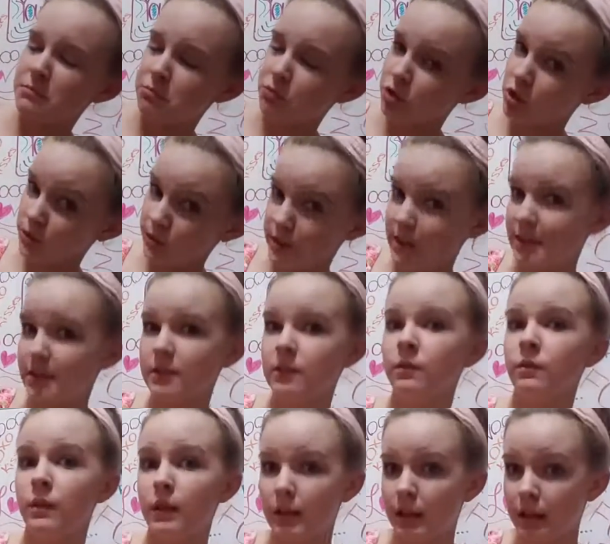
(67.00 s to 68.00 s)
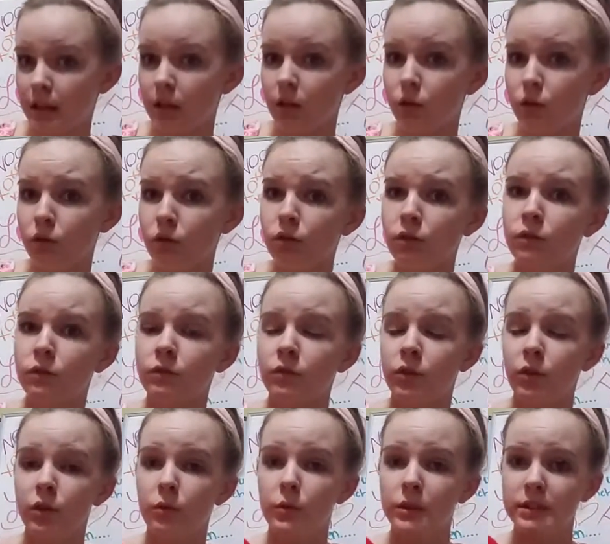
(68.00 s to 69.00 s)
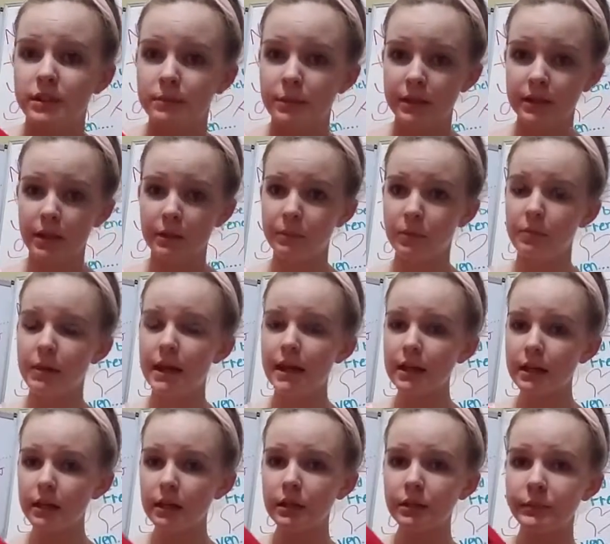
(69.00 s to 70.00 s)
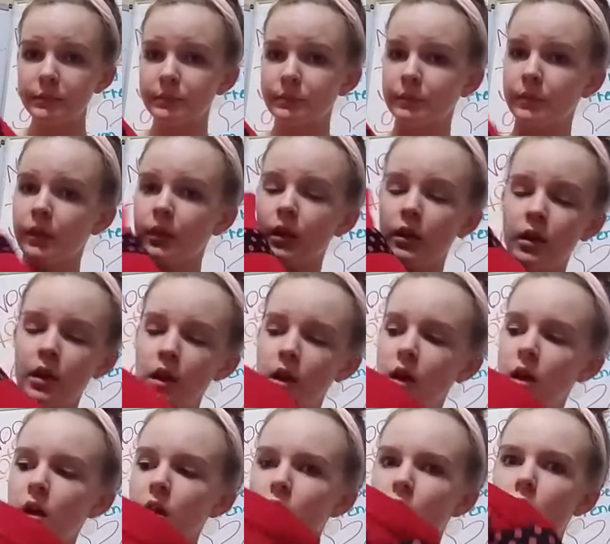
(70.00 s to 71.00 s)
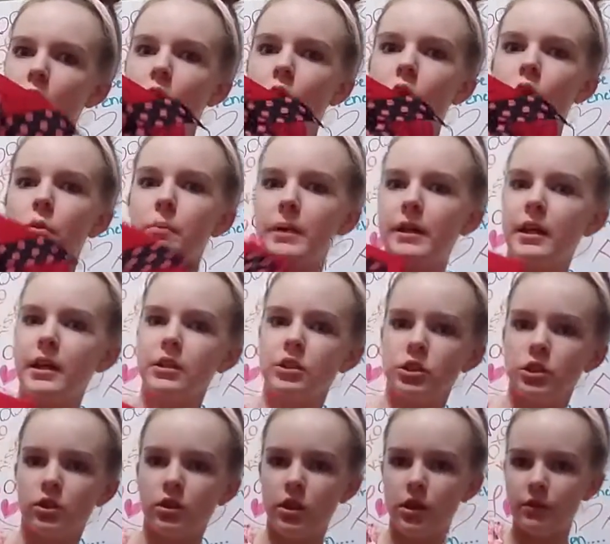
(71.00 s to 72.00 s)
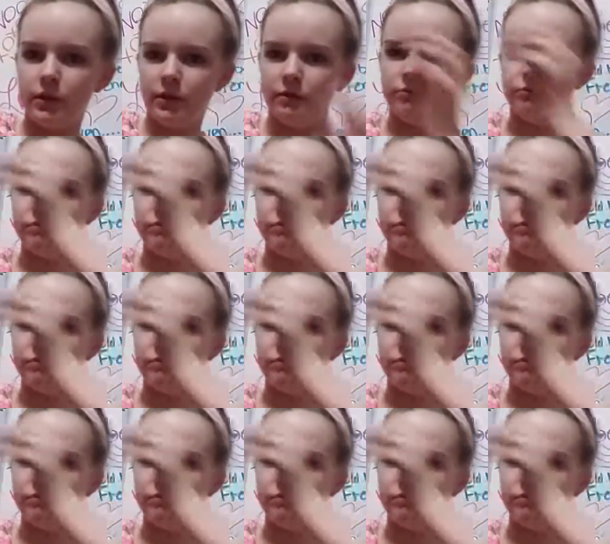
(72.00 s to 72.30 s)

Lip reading: previous video for the What's in My Diaper Bag. Oh my gosh. Okay.